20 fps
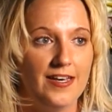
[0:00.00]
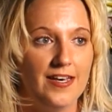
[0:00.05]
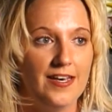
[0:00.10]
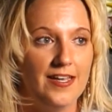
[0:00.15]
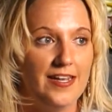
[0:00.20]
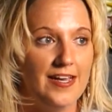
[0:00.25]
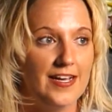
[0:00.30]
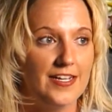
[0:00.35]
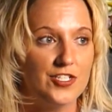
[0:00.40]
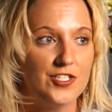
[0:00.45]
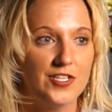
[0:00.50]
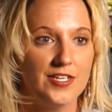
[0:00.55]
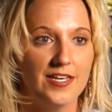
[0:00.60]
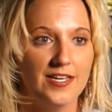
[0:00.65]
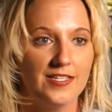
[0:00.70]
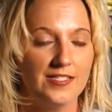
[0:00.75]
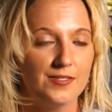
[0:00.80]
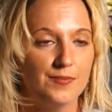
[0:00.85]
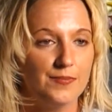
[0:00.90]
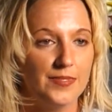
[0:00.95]
it actually
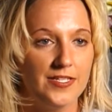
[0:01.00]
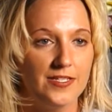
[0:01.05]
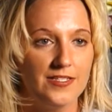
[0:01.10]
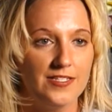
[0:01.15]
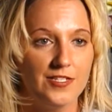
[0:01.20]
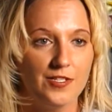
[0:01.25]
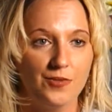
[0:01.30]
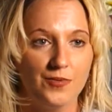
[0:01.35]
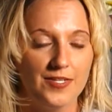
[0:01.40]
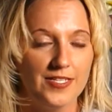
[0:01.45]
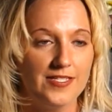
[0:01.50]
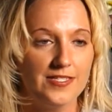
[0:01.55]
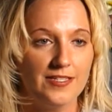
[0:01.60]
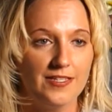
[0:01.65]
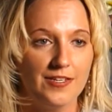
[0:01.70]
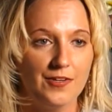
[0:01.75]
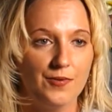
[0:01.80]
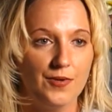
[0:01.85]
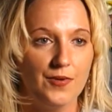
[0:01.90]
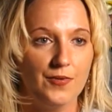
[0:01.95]
hasn't been till
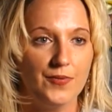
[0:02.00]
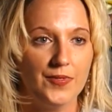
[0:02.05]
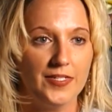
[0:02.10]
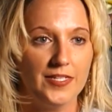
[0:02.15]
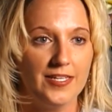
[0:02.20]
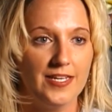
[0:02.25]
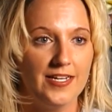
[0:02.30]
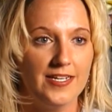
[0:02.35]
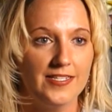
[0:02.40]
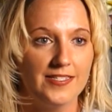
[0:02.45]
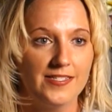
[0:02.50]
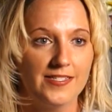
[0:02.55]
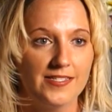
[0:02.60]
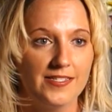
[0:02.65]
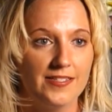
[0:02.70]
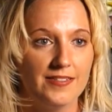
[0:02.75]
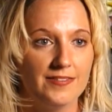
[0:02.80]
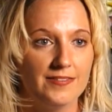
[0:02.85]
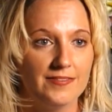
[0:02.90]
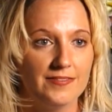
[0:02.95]
recently where I
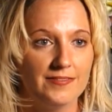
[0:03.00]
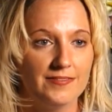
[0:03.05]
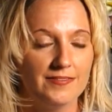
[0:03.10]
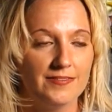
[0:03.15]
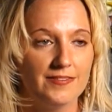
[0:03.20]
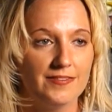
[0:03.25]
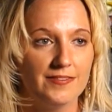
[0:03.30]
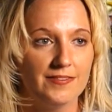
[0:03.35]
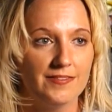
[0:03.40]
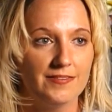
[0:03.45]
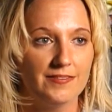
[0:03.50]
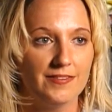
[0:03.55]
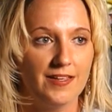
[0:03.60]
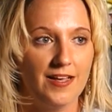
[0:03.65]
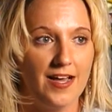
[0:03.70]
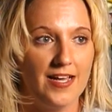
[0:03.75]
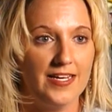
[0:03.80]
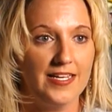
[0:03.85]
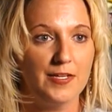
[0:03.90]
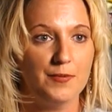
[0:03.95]
realized
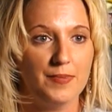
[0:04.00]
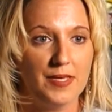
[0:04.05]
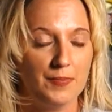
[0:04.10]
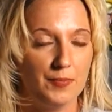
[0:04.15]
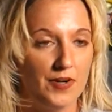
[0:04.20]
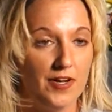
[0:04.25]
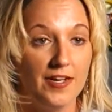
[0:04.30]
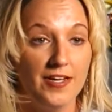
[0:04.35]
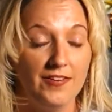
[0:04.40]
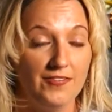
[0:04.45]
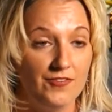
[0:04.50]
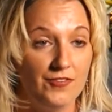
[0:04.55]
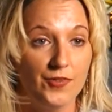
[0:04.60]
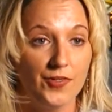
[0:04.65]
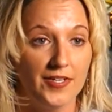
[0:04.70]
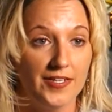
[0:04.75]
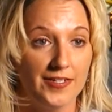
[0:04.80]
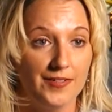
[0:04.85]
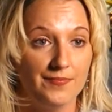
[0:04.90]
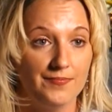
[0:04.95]
I need to be praying for
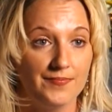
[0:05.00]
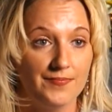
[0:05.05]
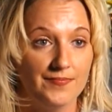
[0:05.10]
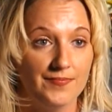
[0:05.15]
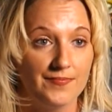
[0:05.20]
him,